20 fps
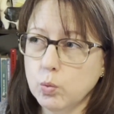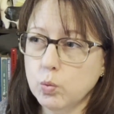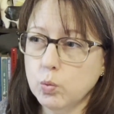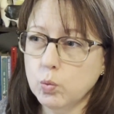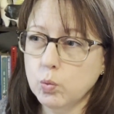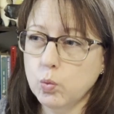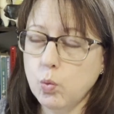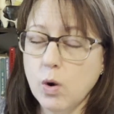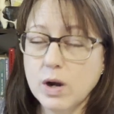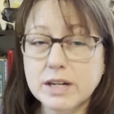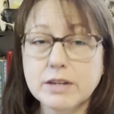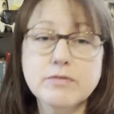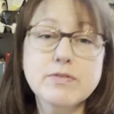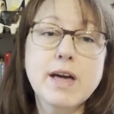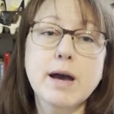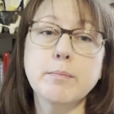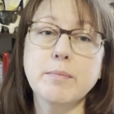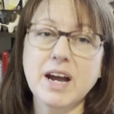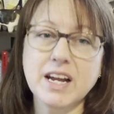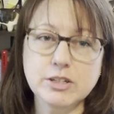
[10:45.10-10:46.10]
One of
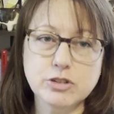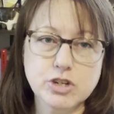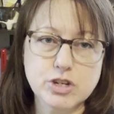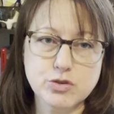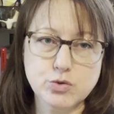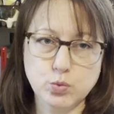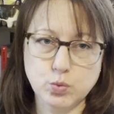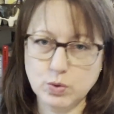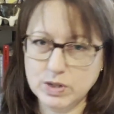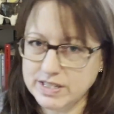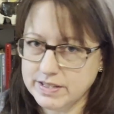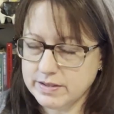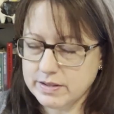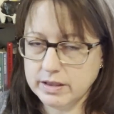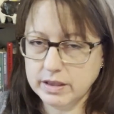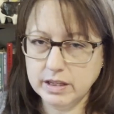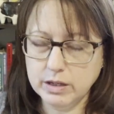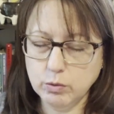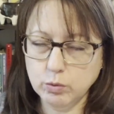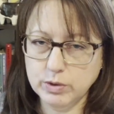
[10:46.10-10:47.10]
them I just
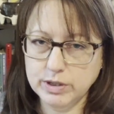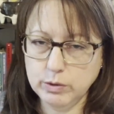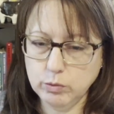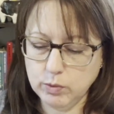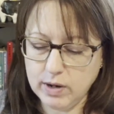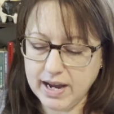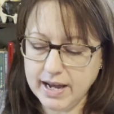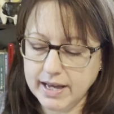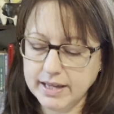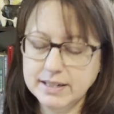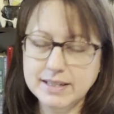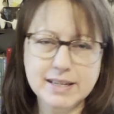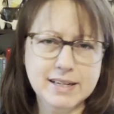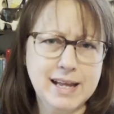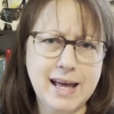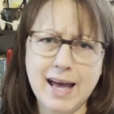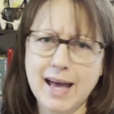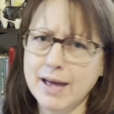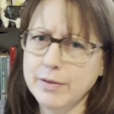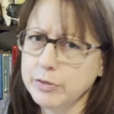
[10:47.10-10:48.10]
recently reread and
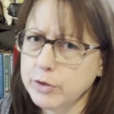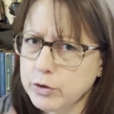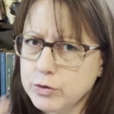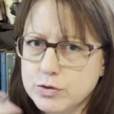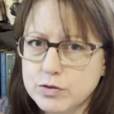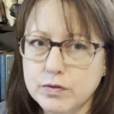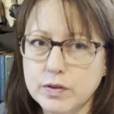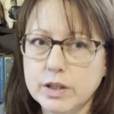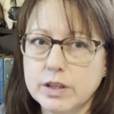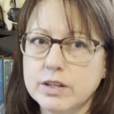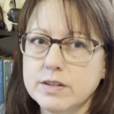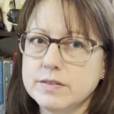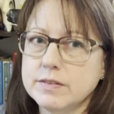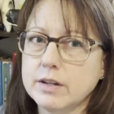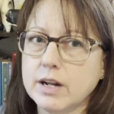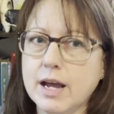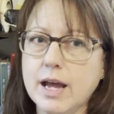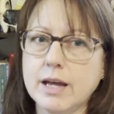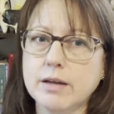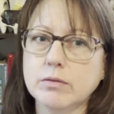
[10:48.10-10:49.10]
had those feelings that
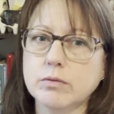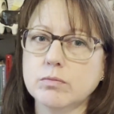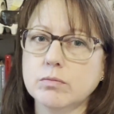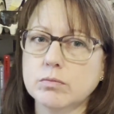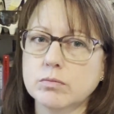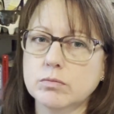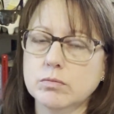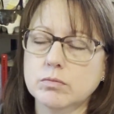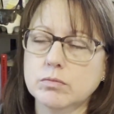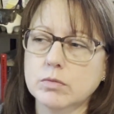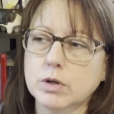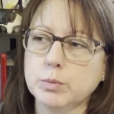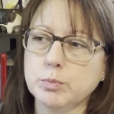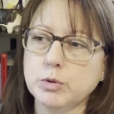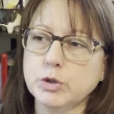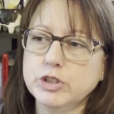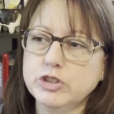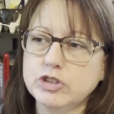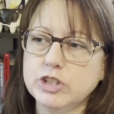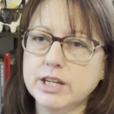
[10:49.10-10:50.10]
I
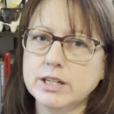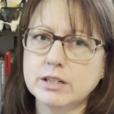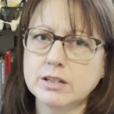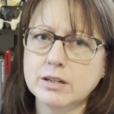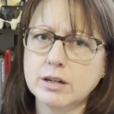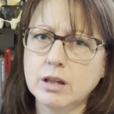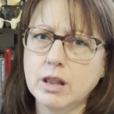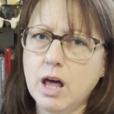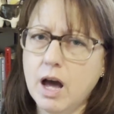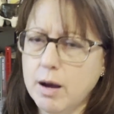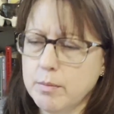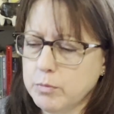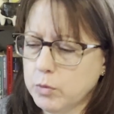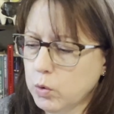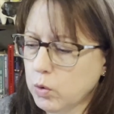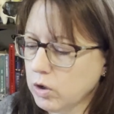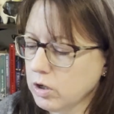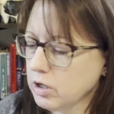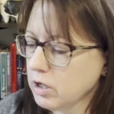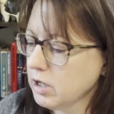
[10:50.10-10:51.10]
appreciated a lot
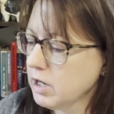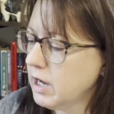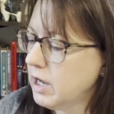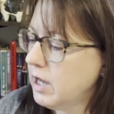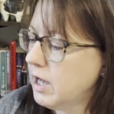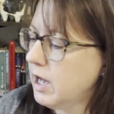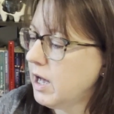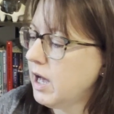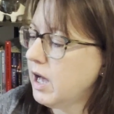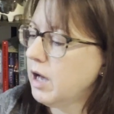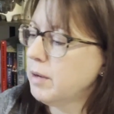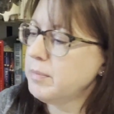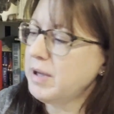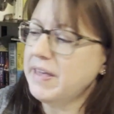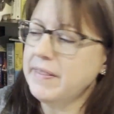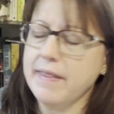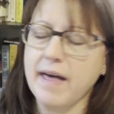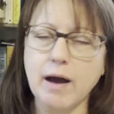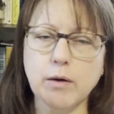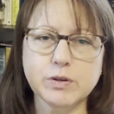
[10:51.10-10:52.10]
more,
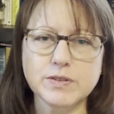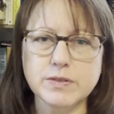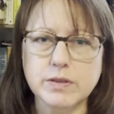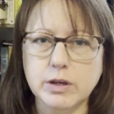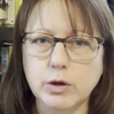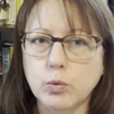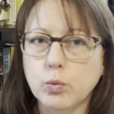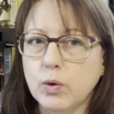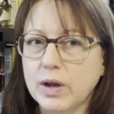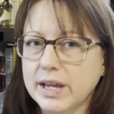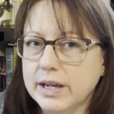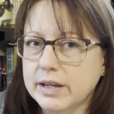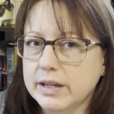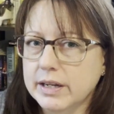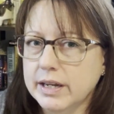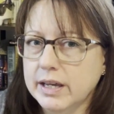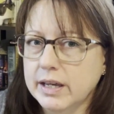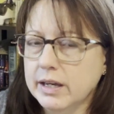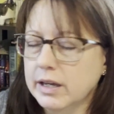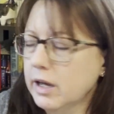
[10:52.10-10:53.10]
and that was The
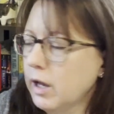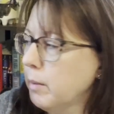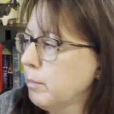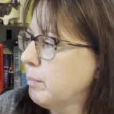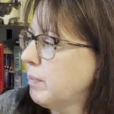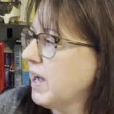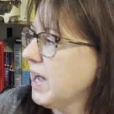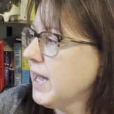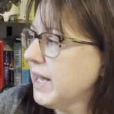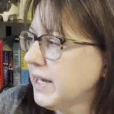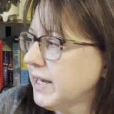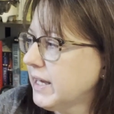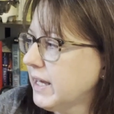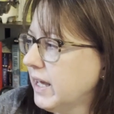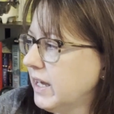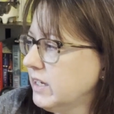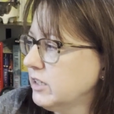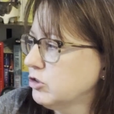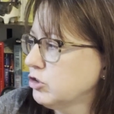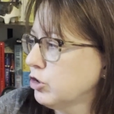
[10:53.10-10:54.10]
Awakening by
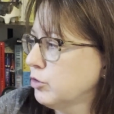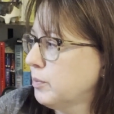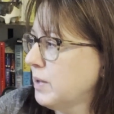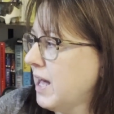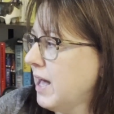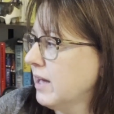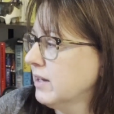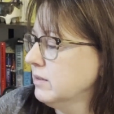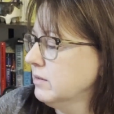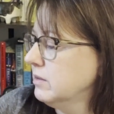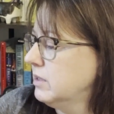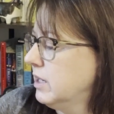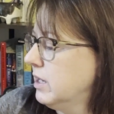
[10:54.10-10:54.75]
Kate Chopin.